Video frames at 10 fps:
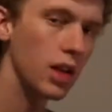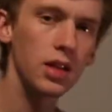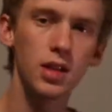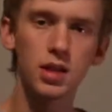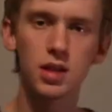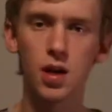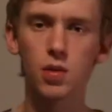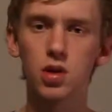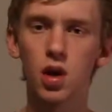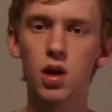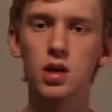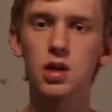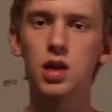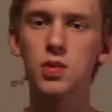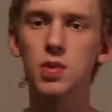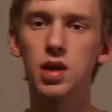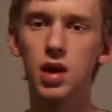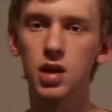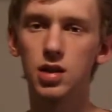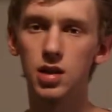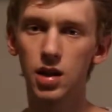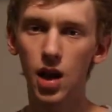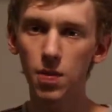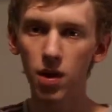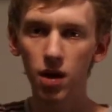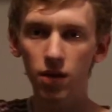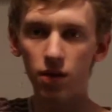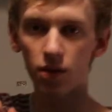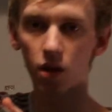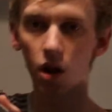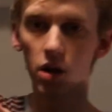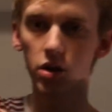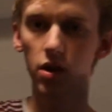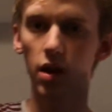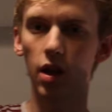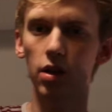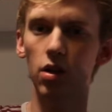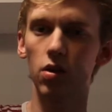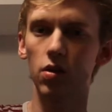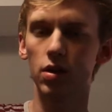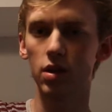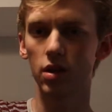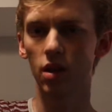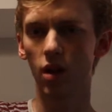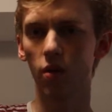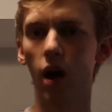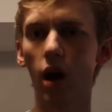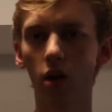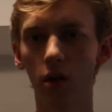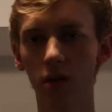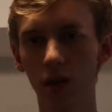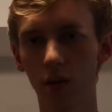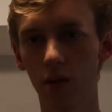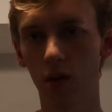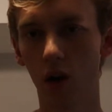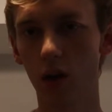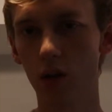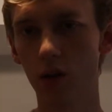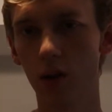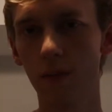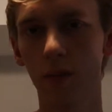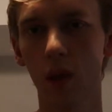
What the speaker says: it's The Sandwich Artist is because the type of cardistry I like to do is what I call sandwich cardistry.